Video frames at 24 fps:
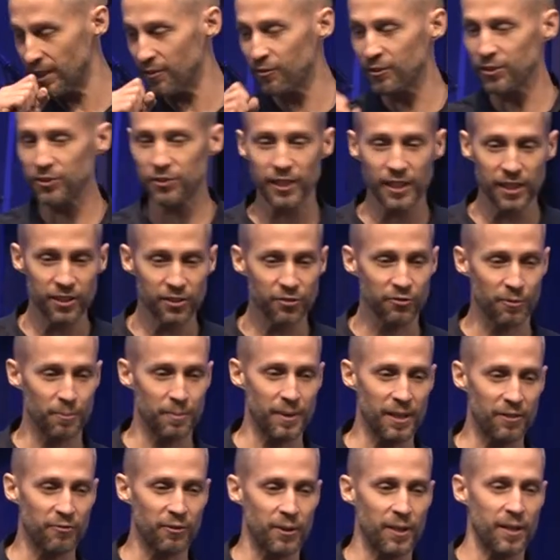different seeds
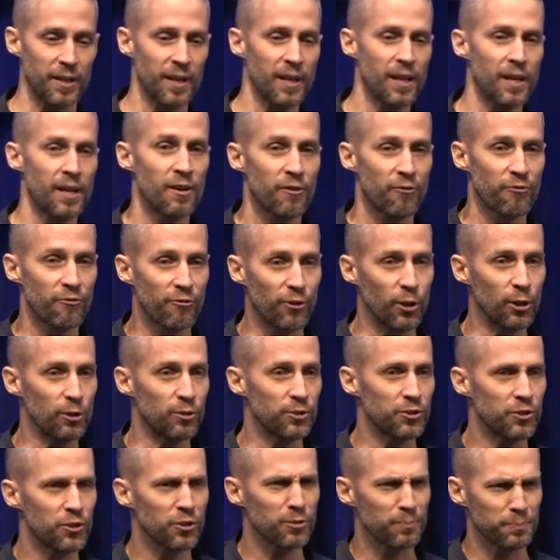from different
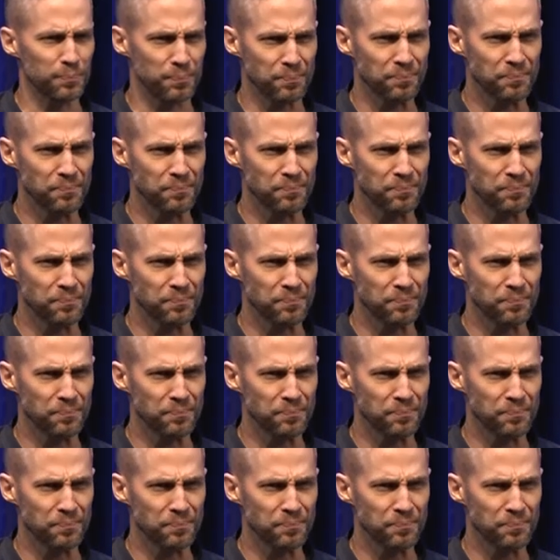fruits.